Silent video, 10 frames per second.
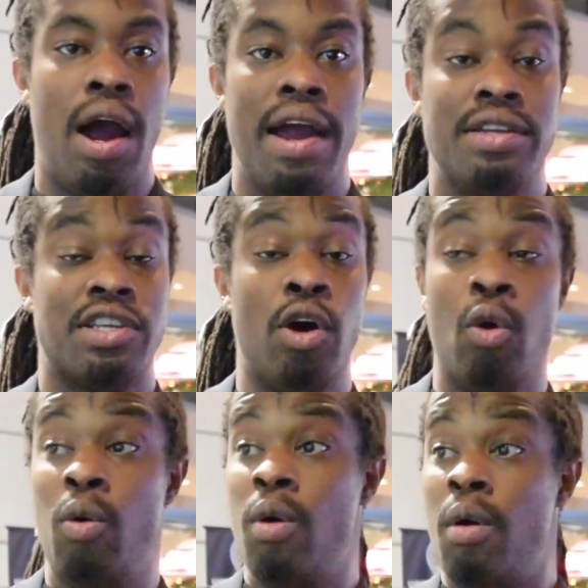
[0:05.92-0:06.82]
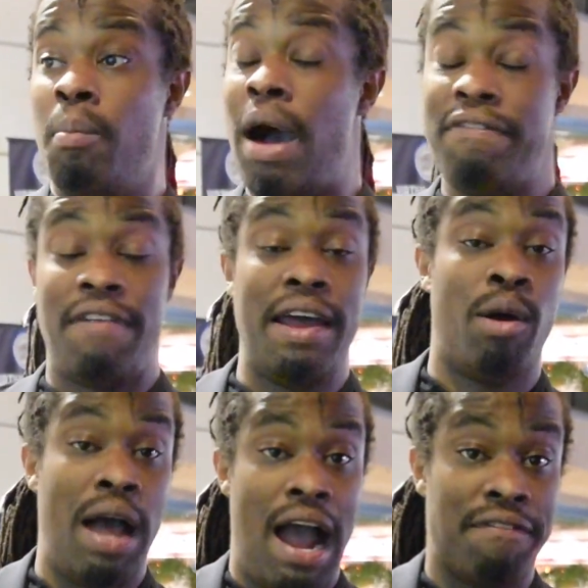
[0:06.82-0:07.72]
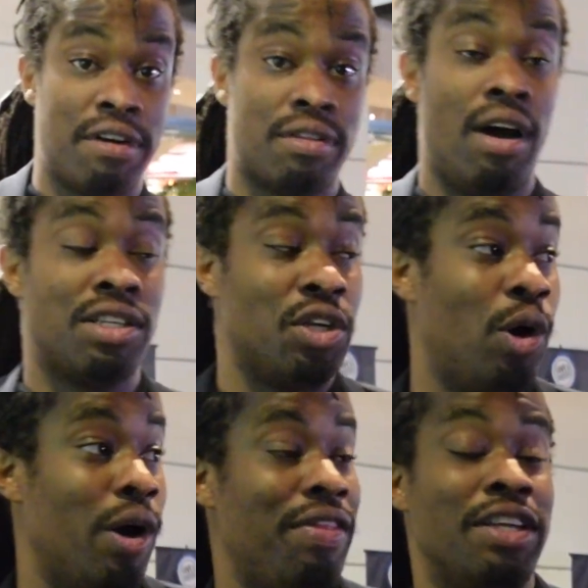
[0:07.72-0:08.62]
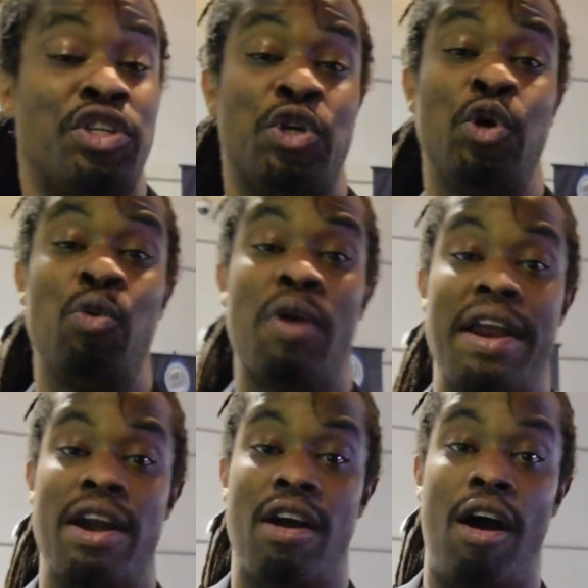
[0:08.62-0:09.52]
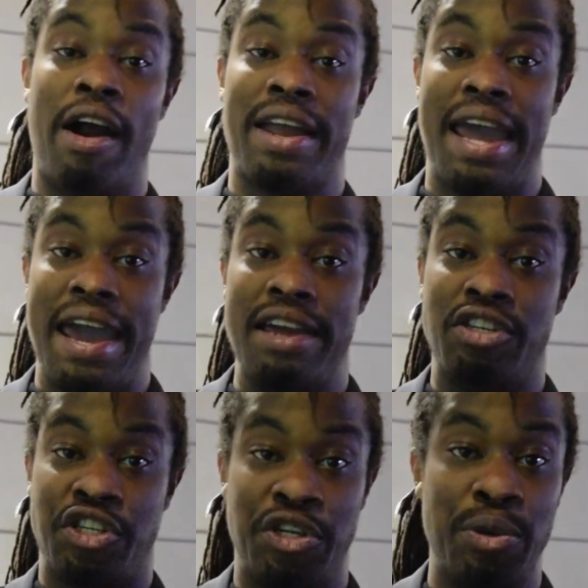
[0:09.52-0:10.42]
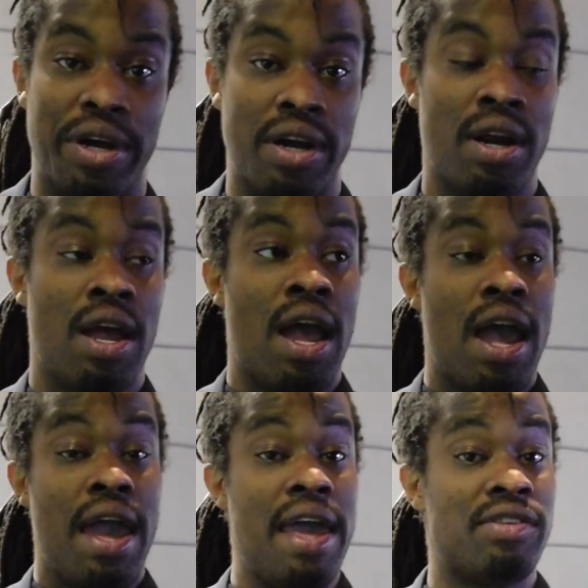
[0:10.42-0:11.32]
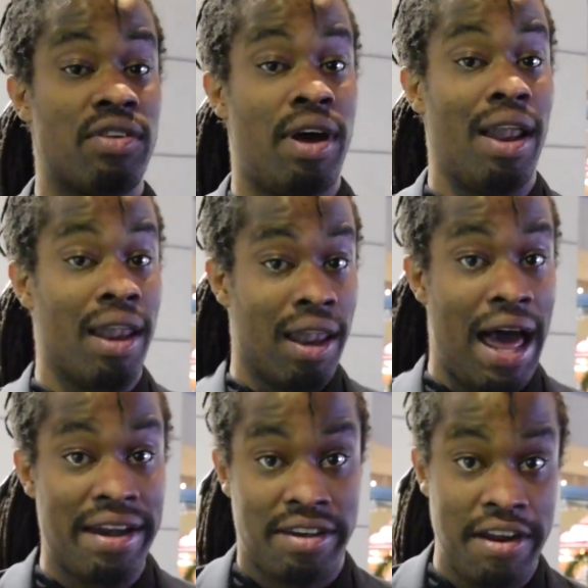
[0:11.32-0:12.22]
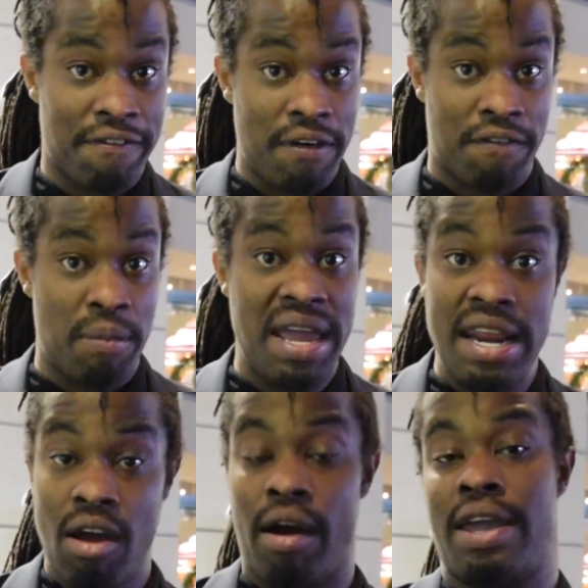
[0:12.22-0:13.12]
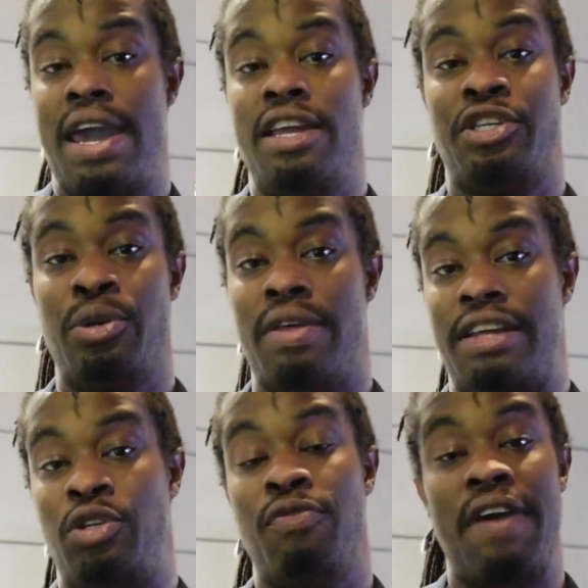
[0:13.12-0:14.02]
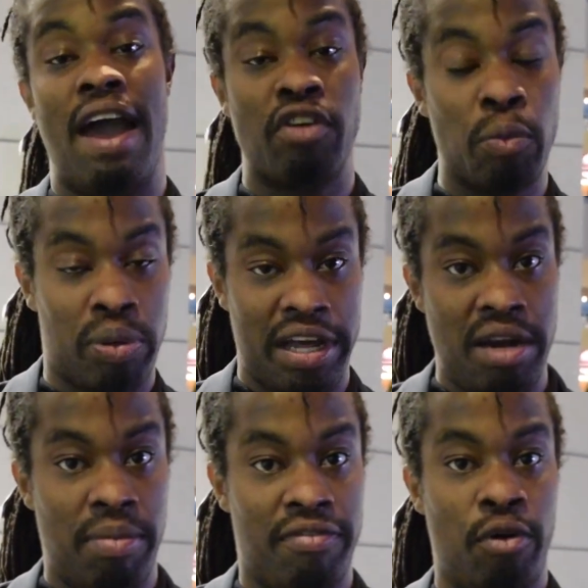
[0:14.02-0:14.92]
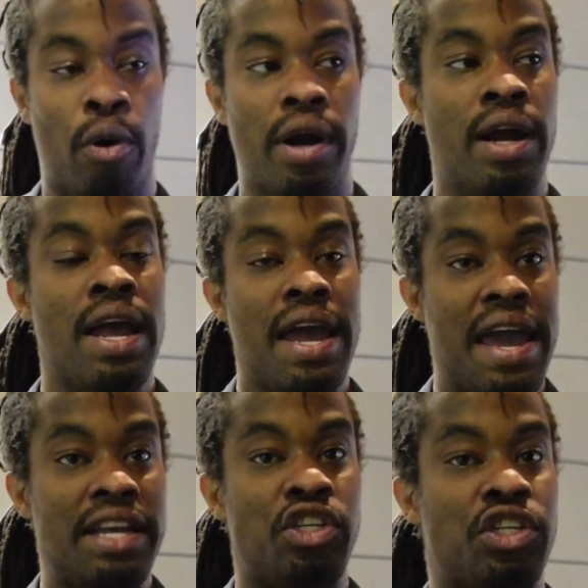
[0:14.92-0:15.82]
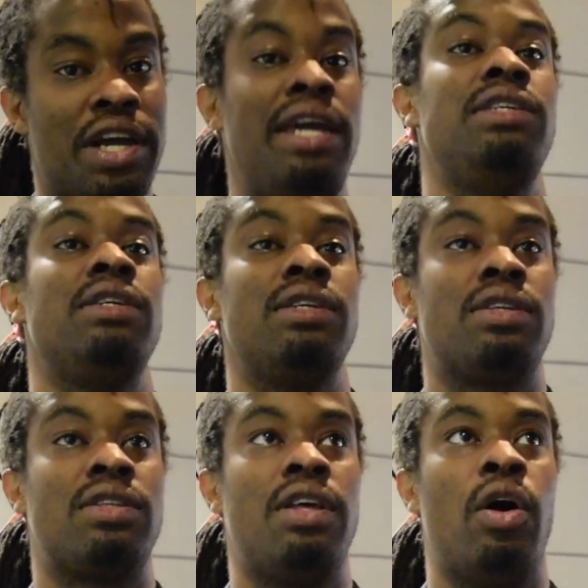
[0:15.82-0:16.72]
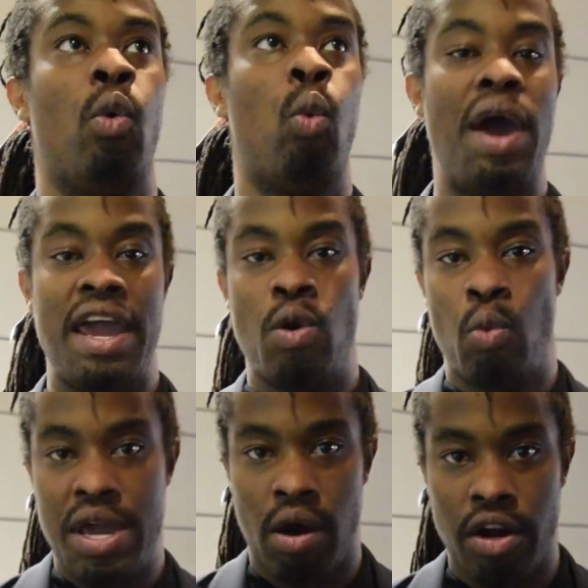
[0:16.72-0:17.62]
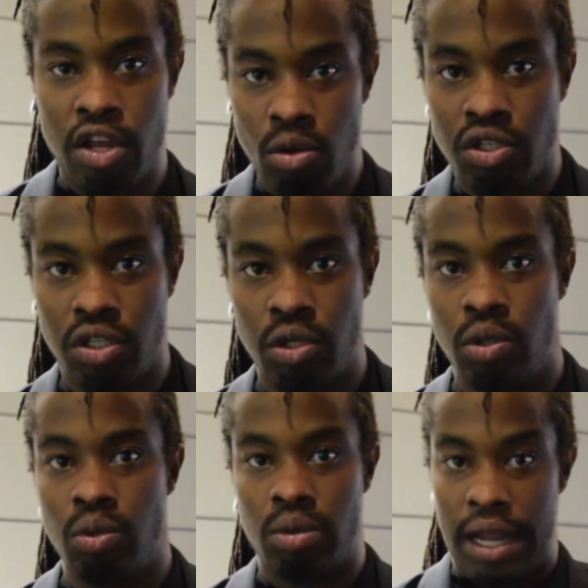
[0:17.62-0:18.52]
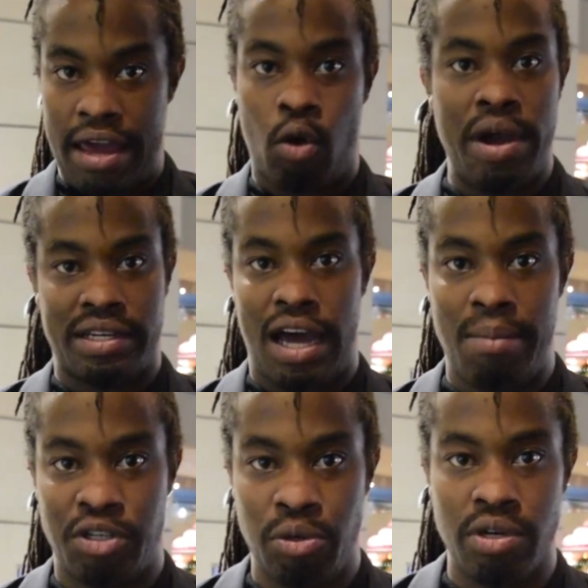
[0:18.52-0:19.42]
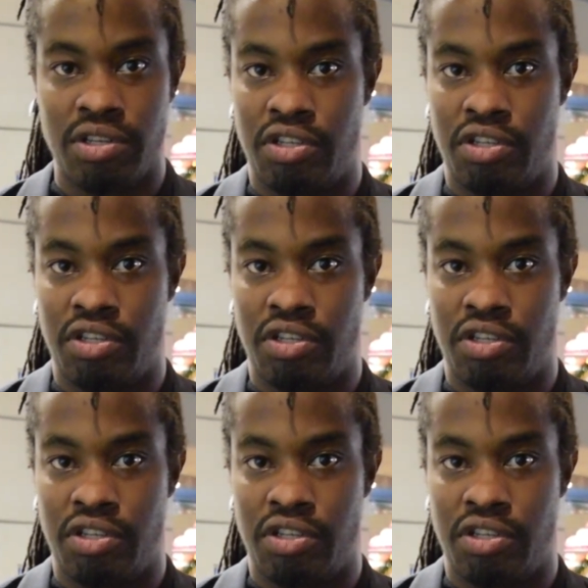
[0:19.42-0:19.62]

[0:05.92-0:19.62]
Alright, so my final afterthoughts on the Tomb Raider arcade shooter. It's a lot different from any arcade shooter that you've ever played before. It changes the way we are used to like quick time shooters